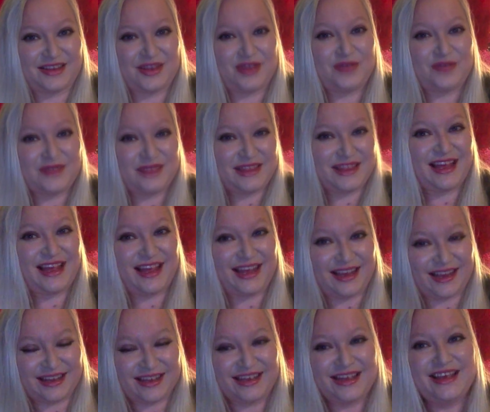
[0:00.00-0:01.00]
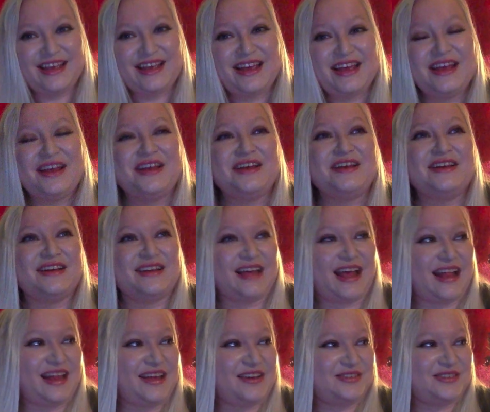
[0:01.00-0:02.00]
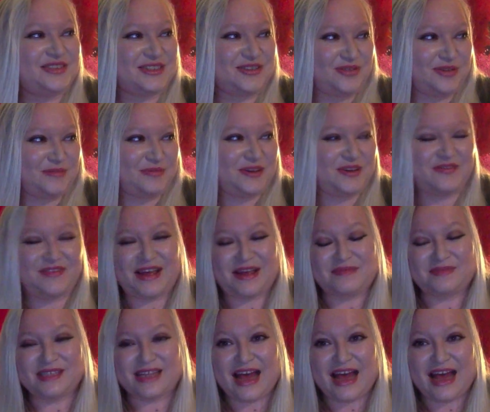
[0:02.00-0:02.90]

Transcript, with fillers: human thing. Hello, Scorpio vibes.